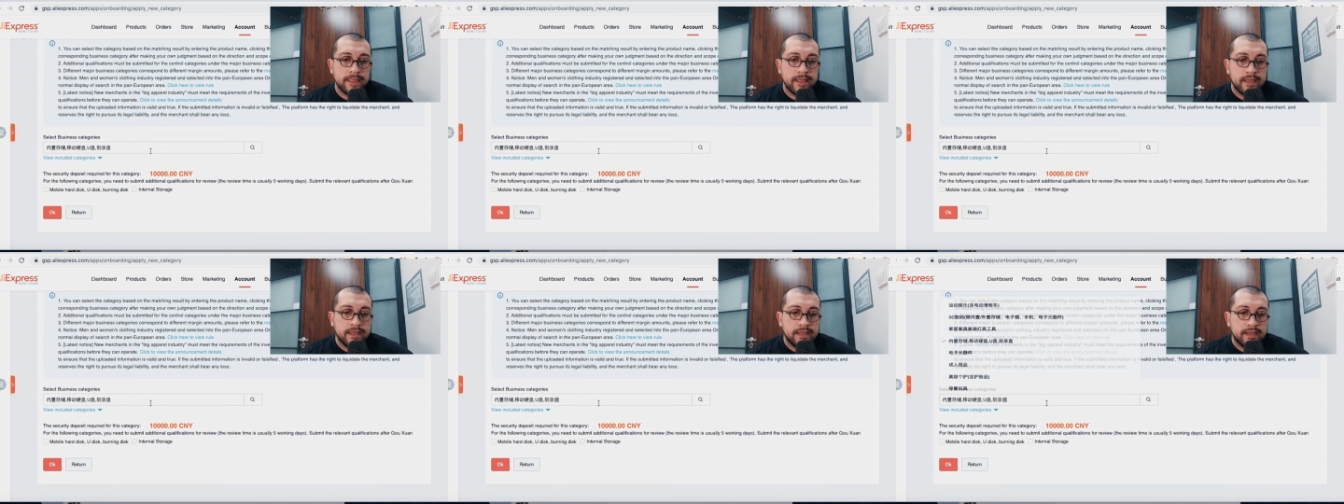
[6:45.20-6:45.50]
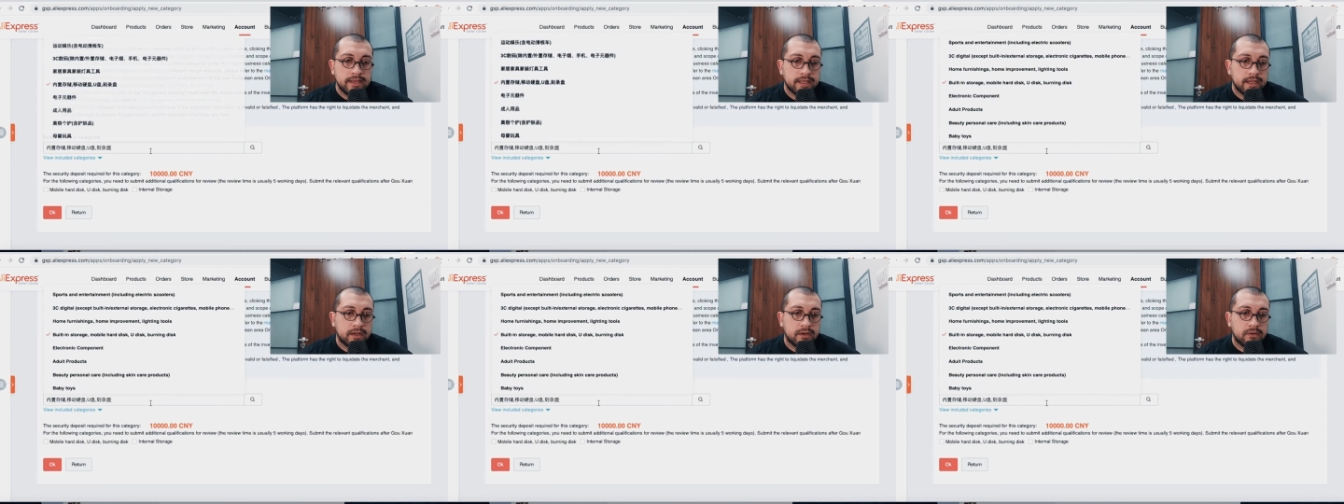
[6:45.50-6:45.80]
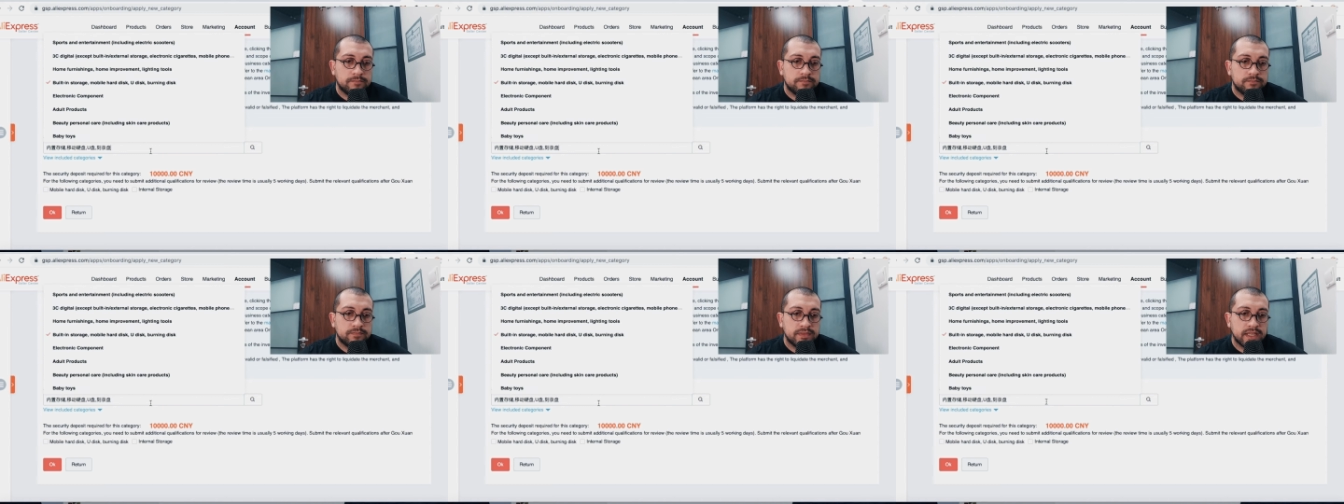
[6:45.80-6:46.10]

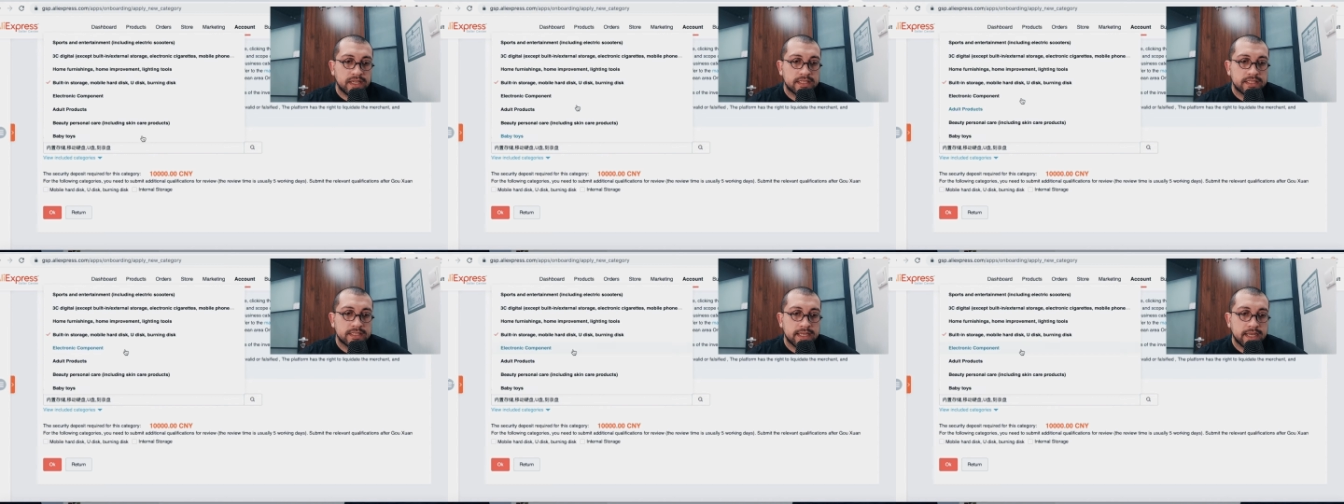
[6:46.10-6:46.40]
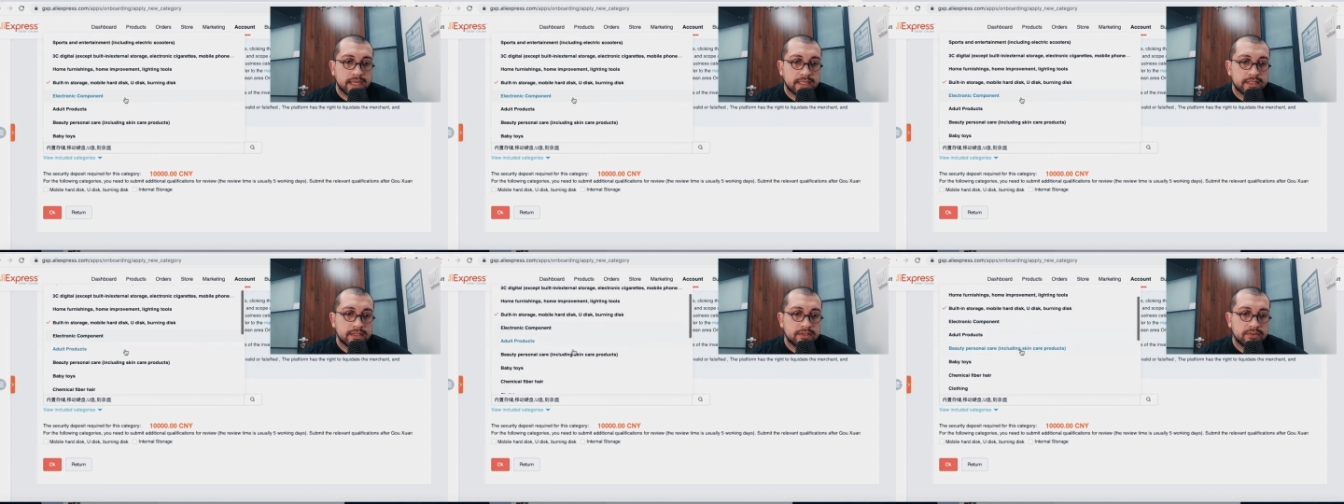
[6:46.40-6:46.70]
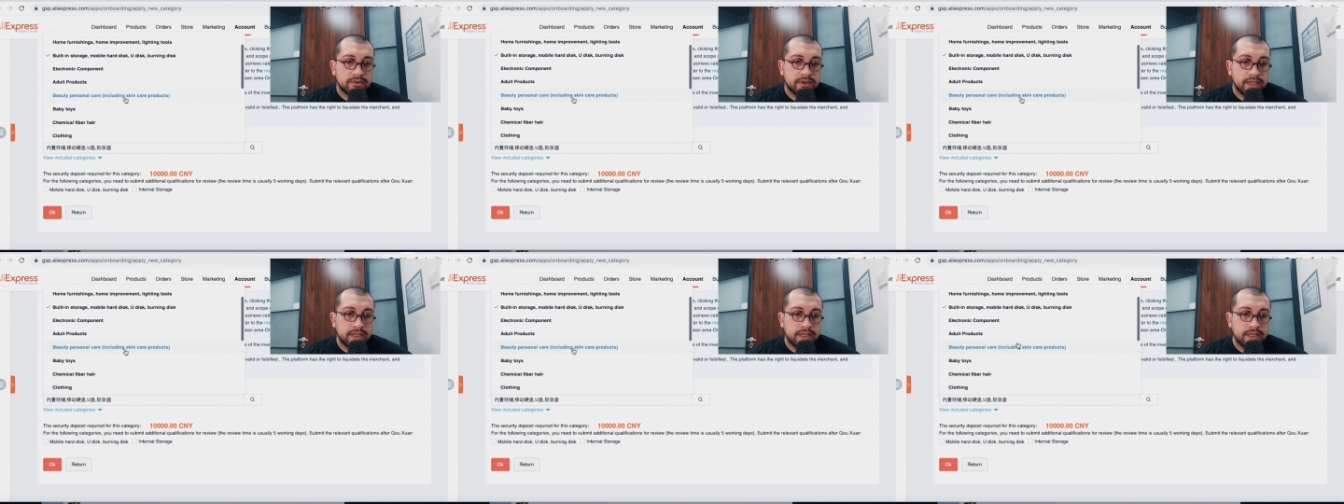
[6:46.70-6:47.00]
Now next
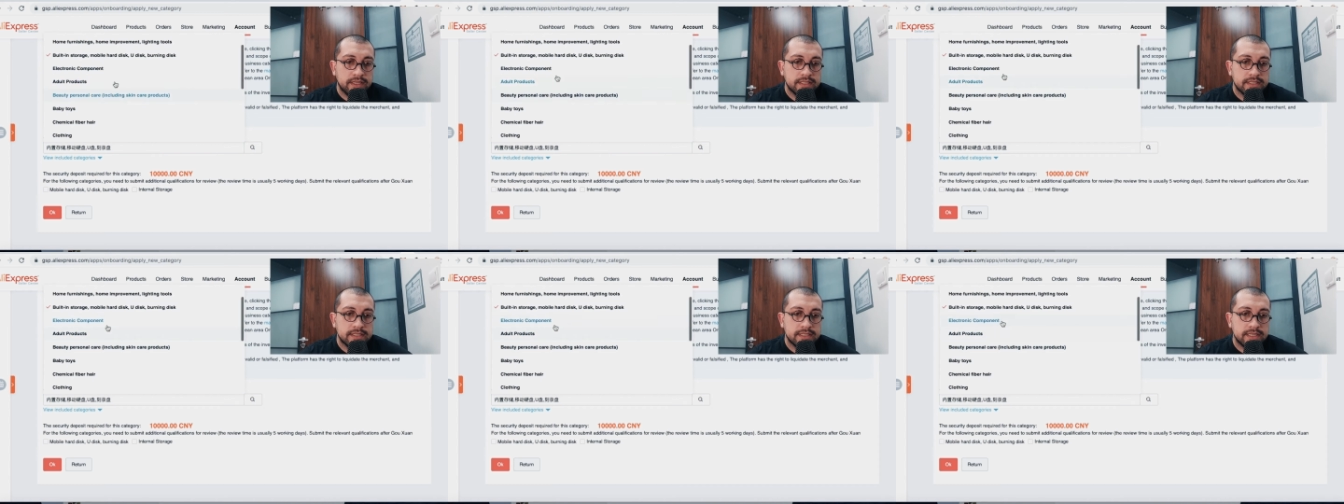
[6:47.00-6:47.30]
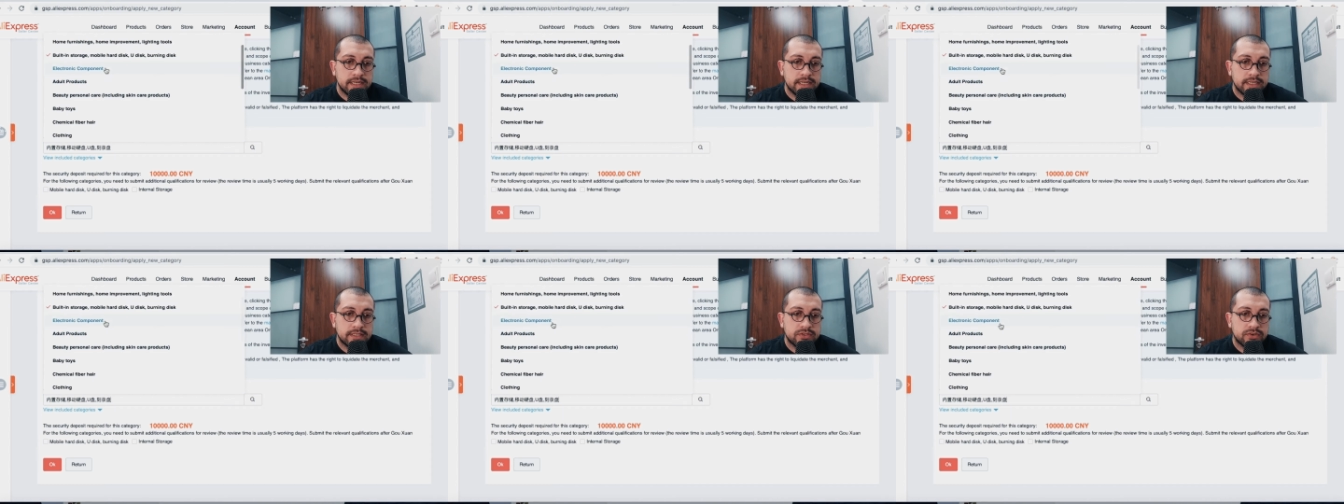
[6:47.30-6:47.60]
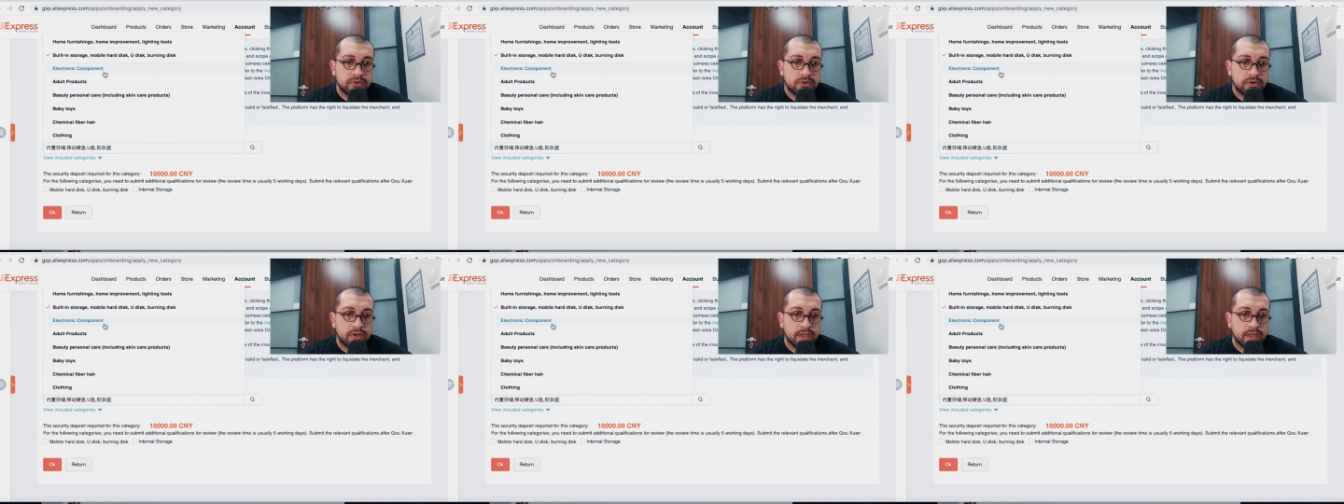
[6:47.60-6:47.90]
category is
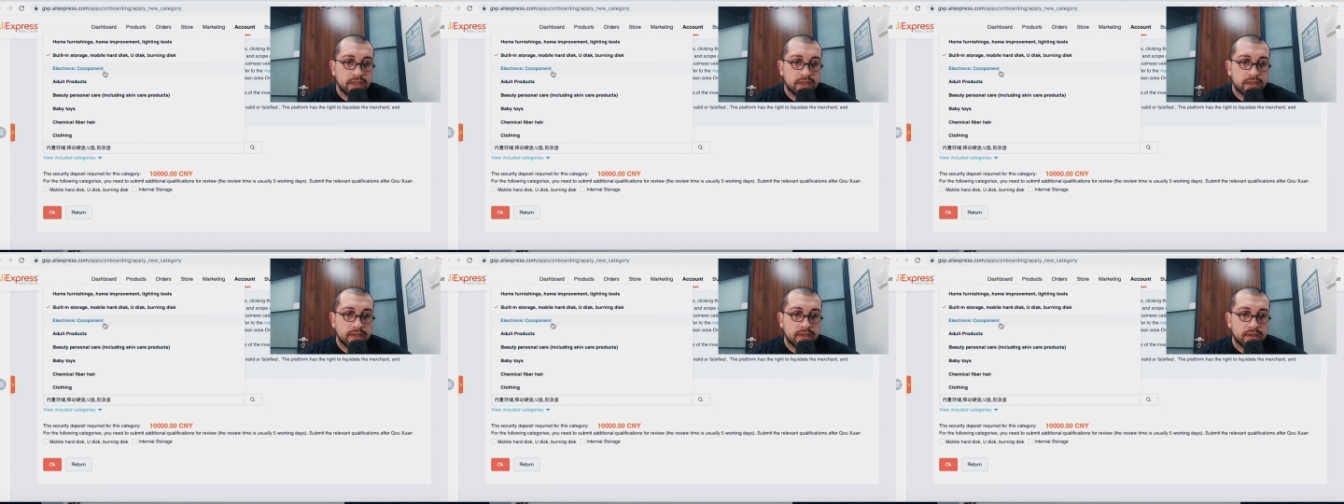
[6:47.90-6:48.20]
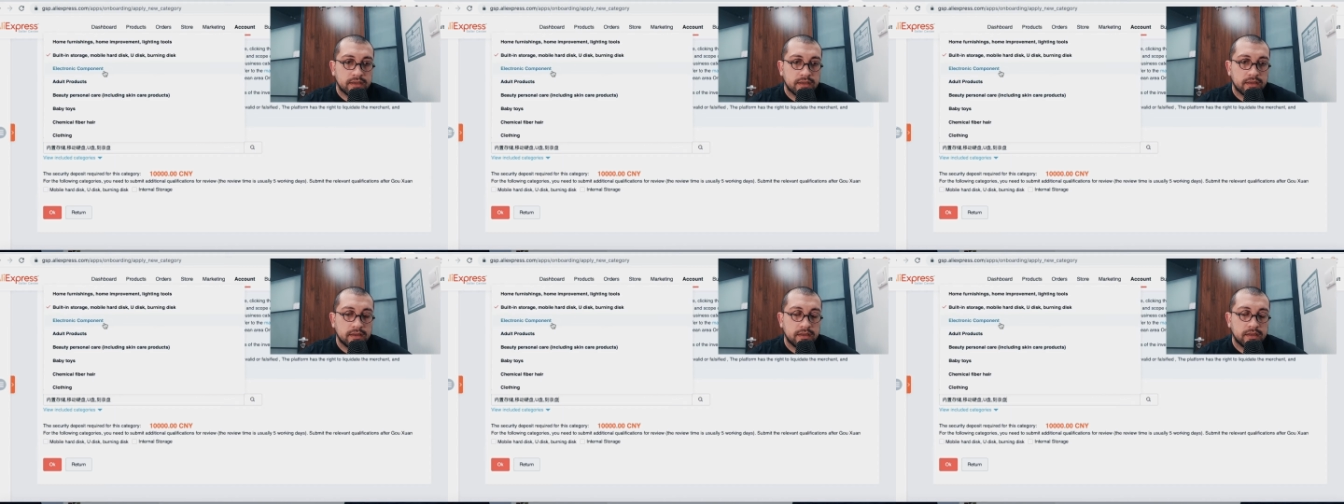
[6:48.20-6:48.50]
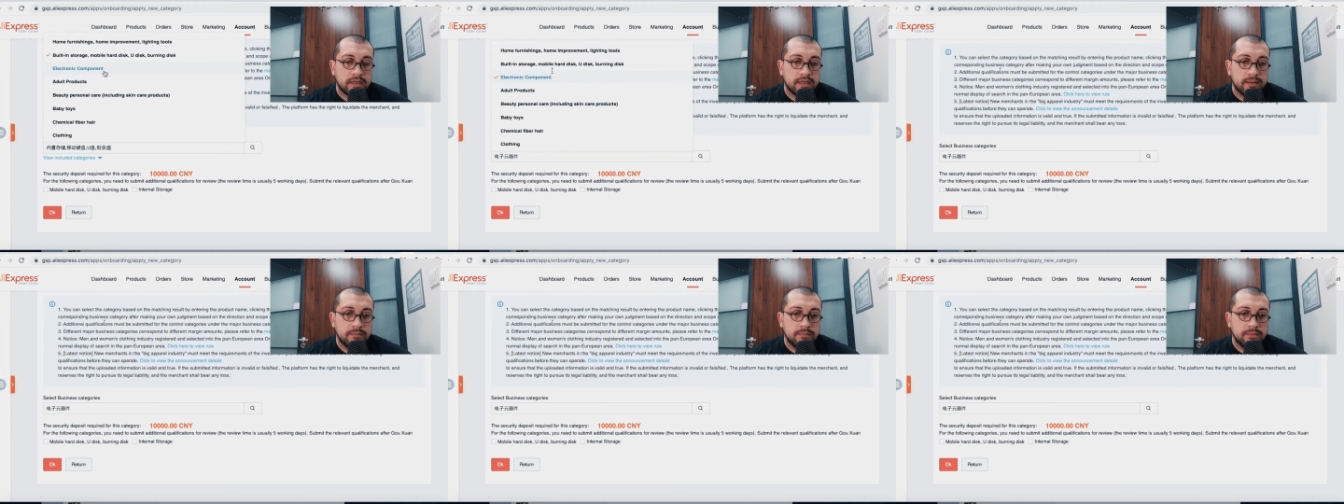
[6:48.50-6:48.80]
electronic
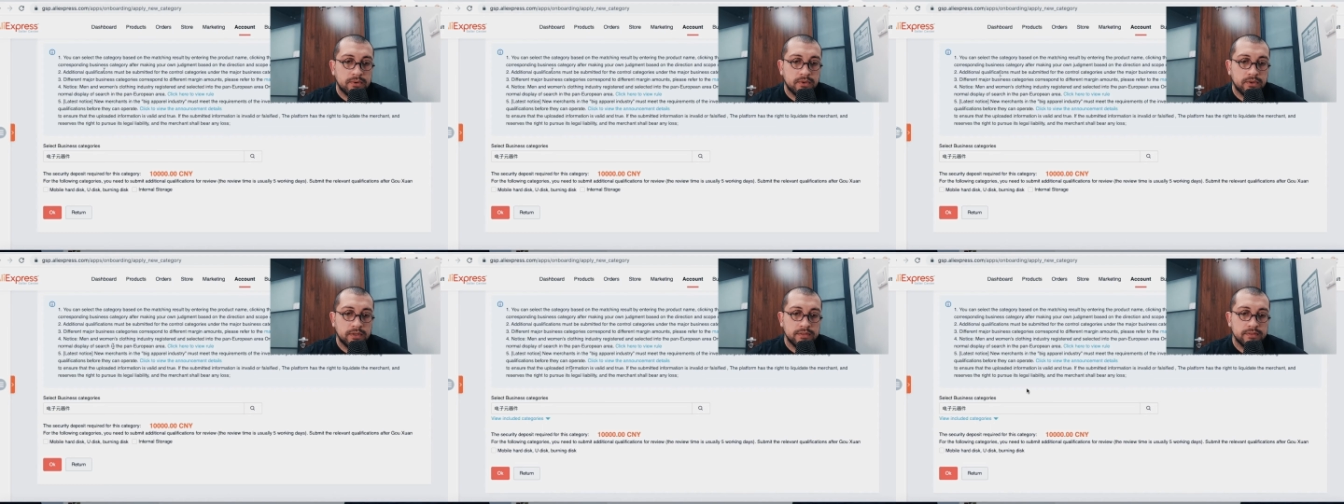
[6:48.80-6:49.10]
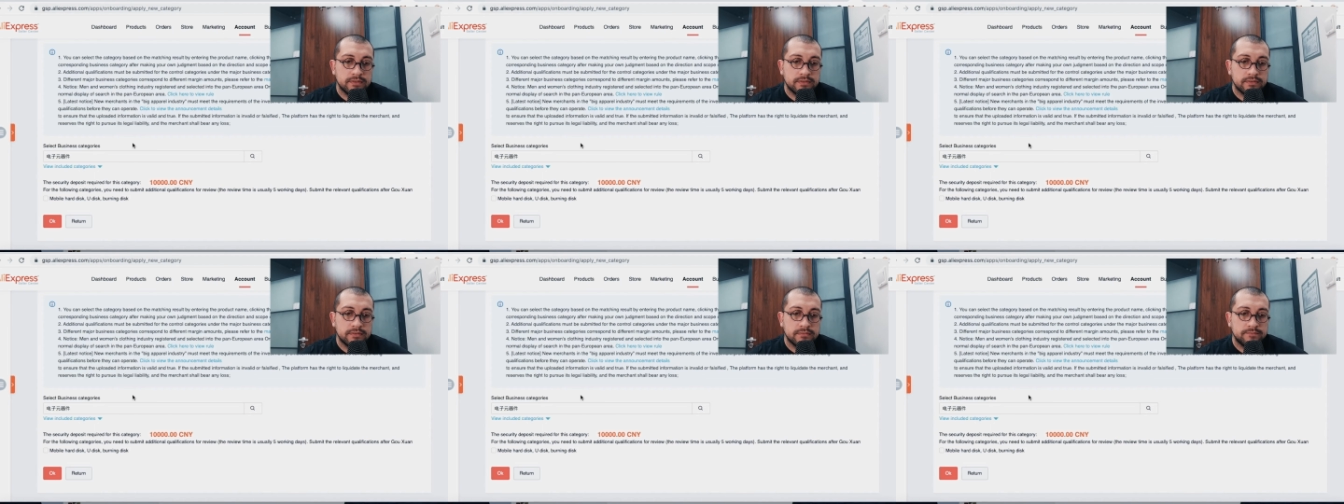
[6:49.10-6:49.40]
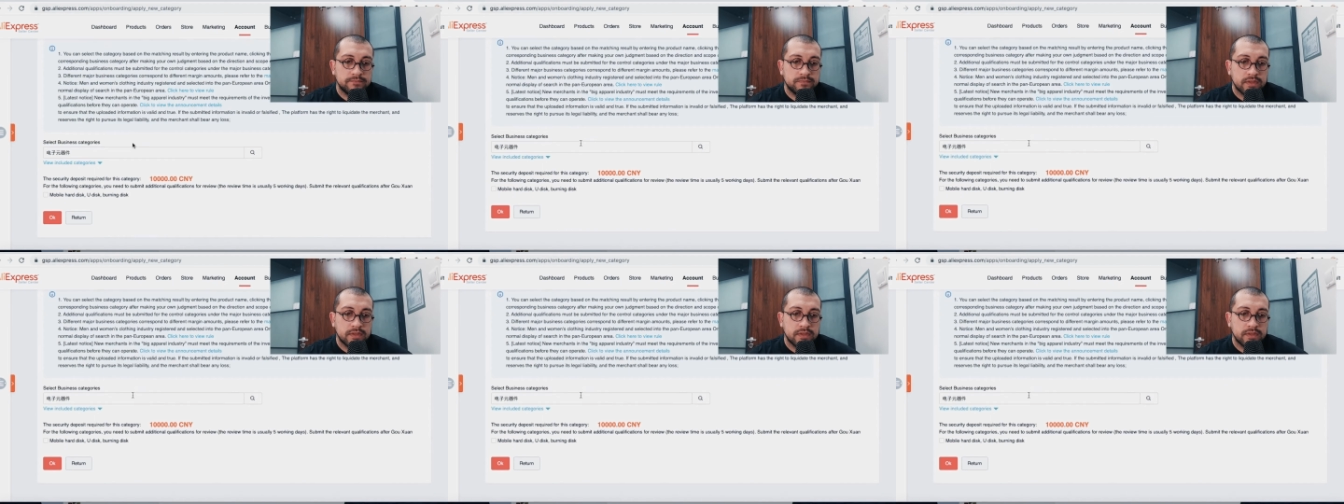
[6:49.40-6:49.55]
component.